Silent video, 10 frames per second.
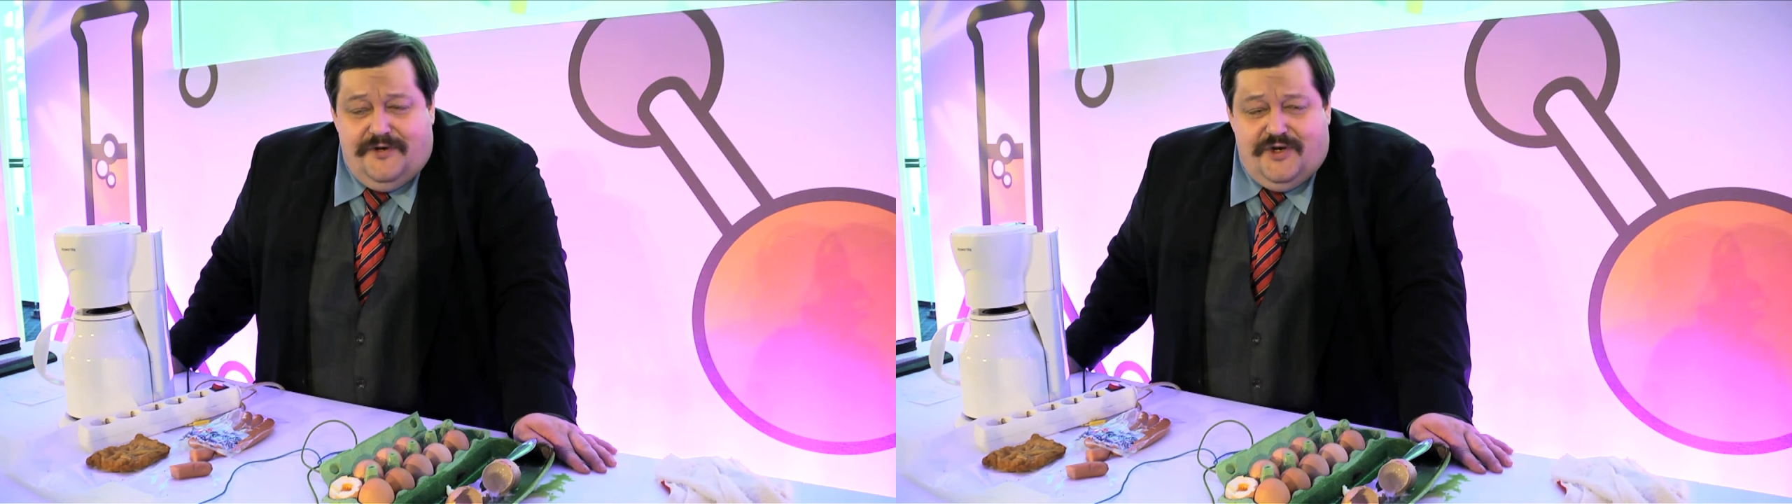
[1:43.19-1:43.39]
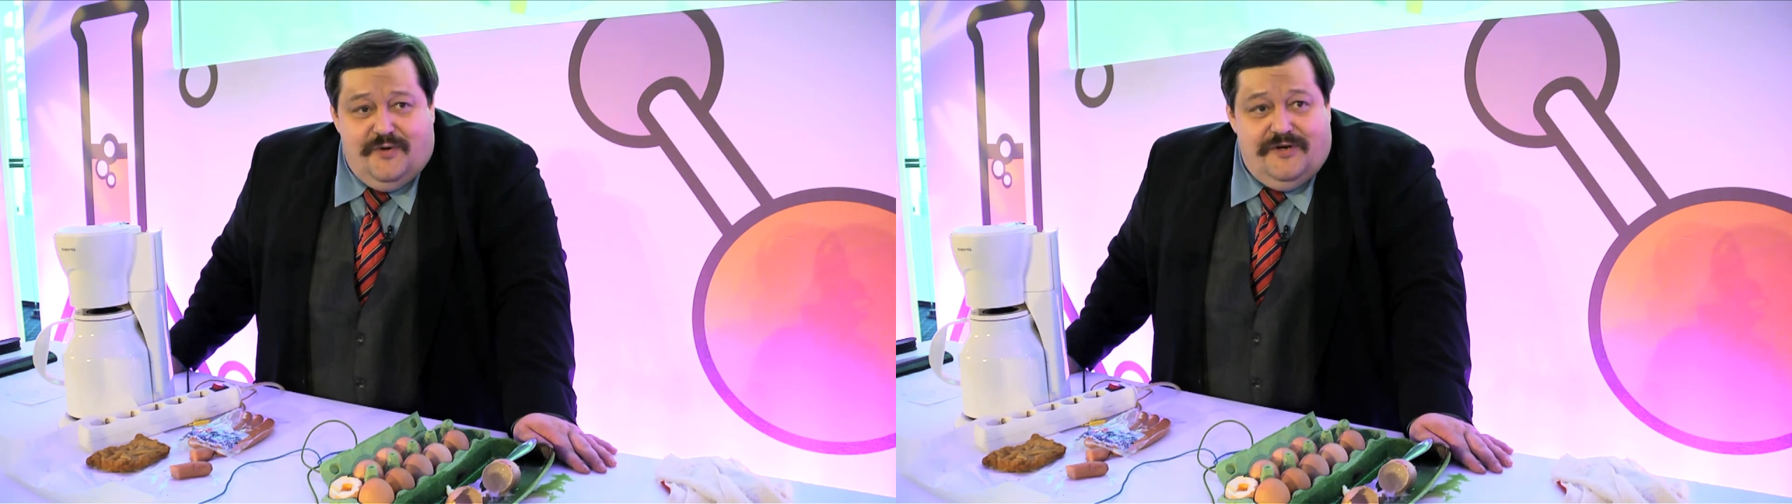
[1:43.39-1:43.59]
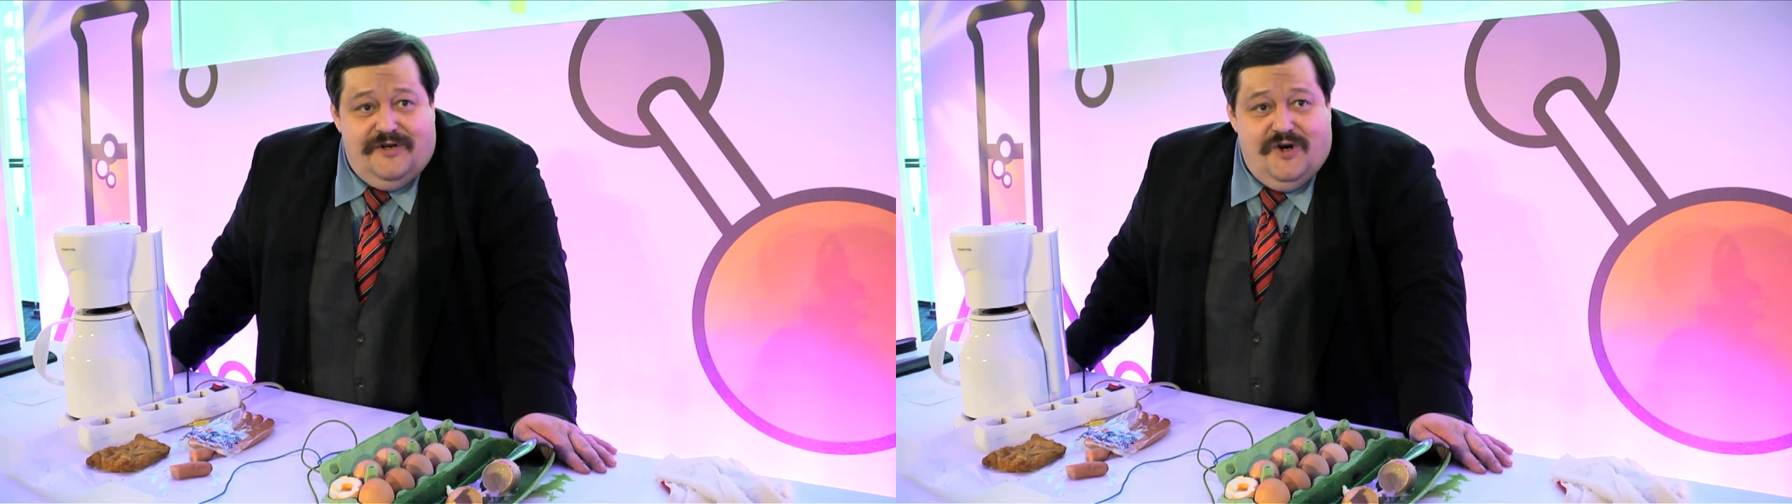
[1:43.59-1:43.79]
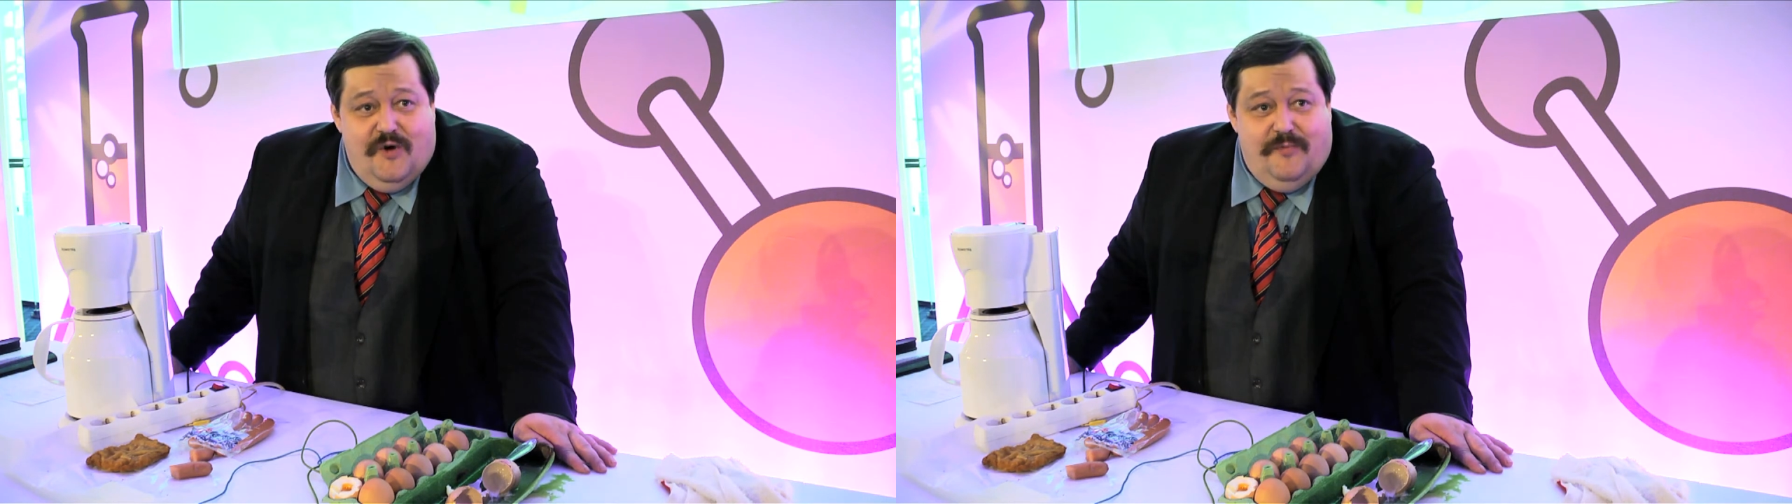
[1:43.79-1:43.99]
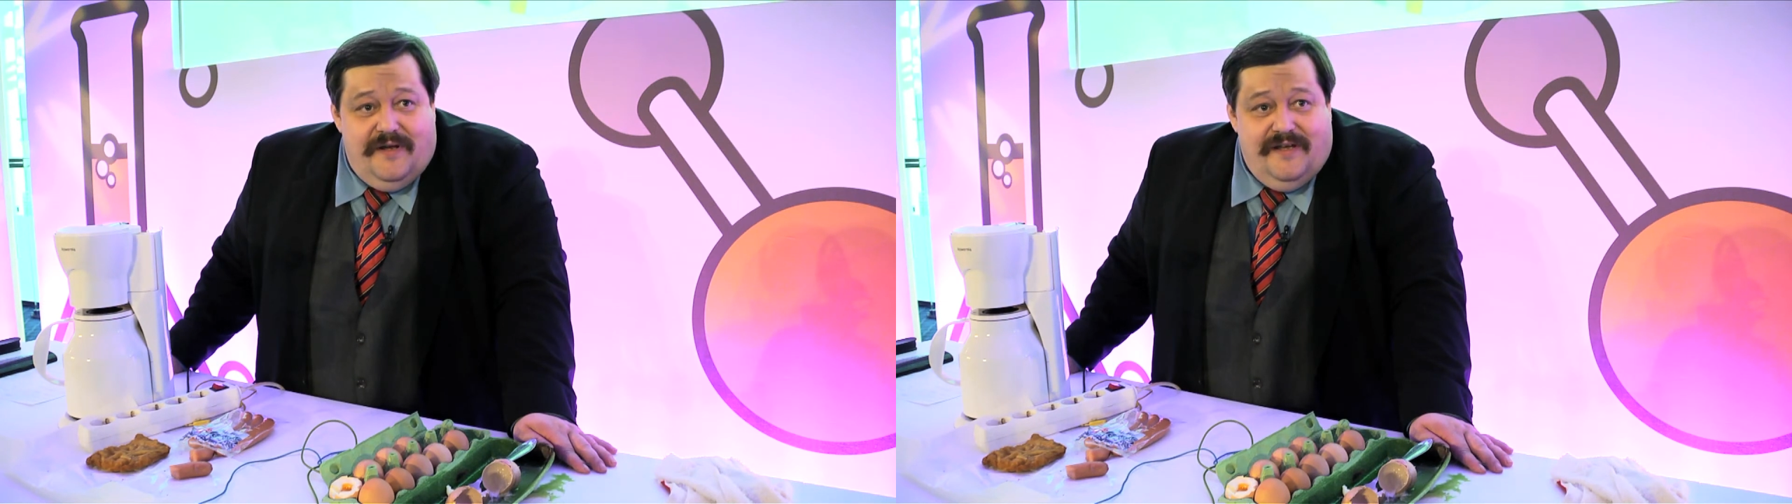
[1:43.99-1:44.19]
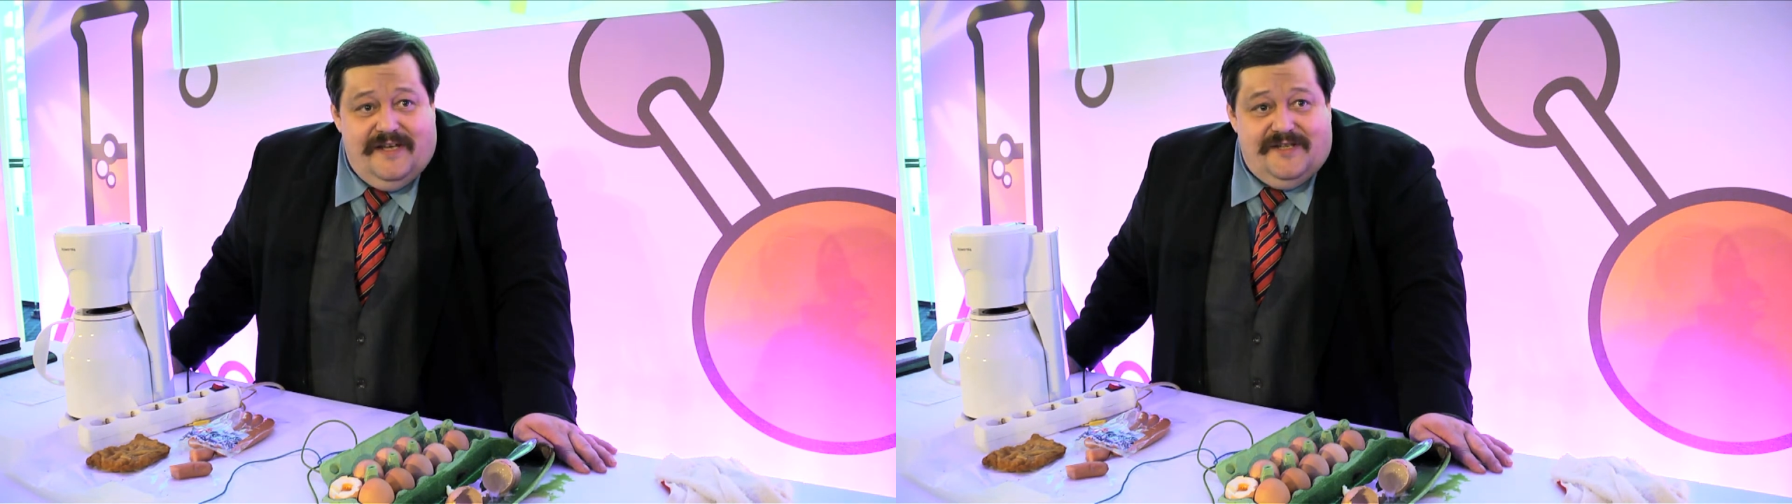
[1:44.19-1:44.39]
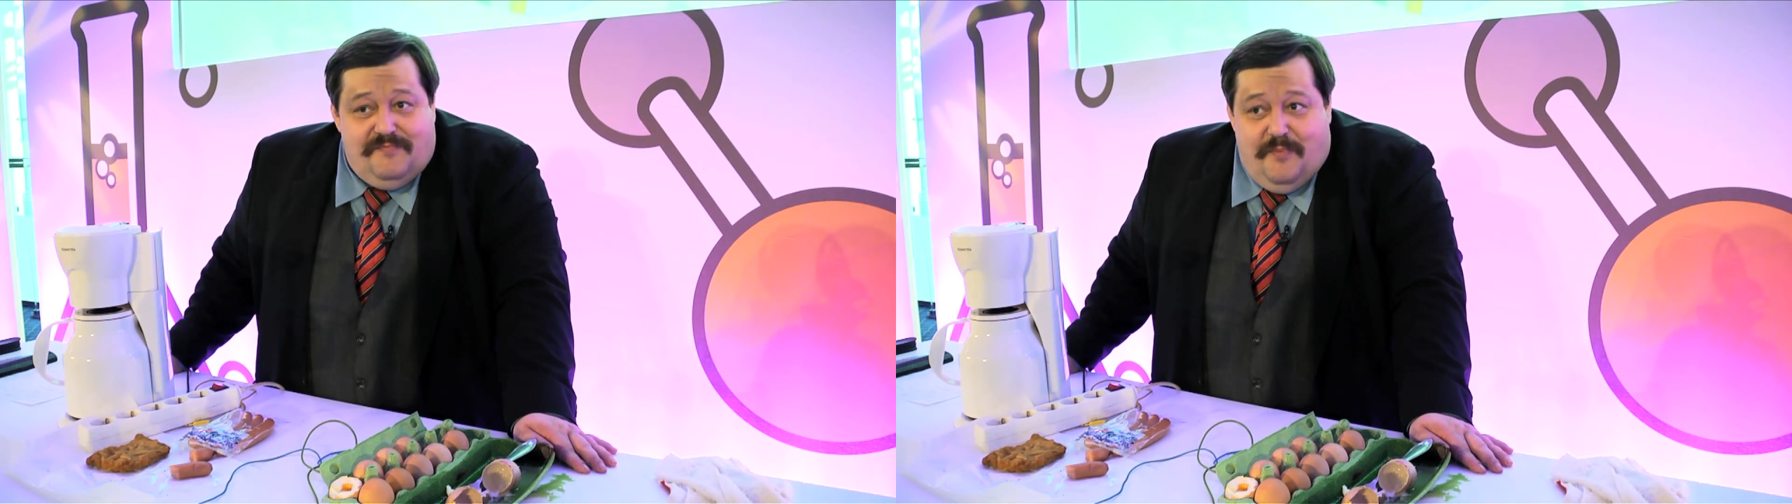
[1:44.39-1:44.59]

sure nobody has